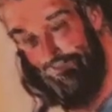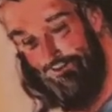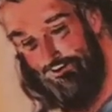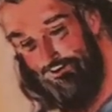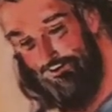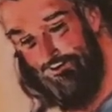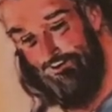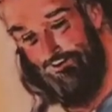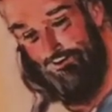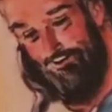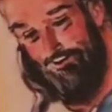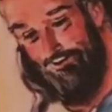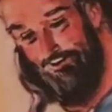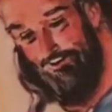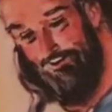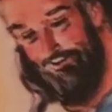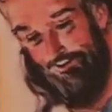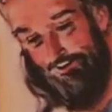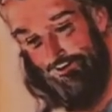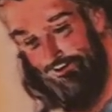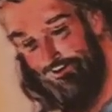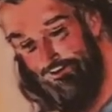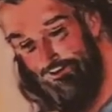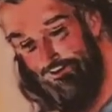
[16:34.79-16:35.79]
They were
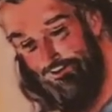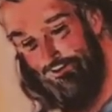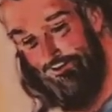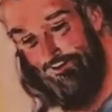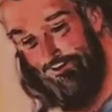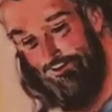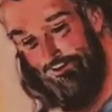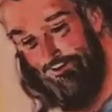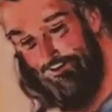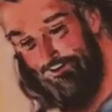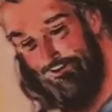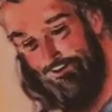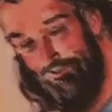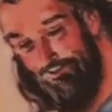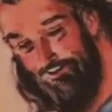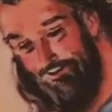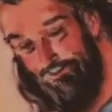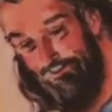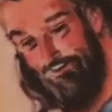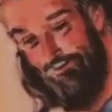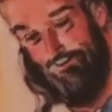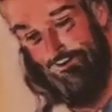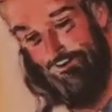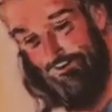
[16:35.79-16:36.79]
sealed in his
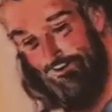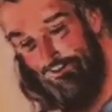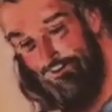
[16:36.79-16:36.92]
love.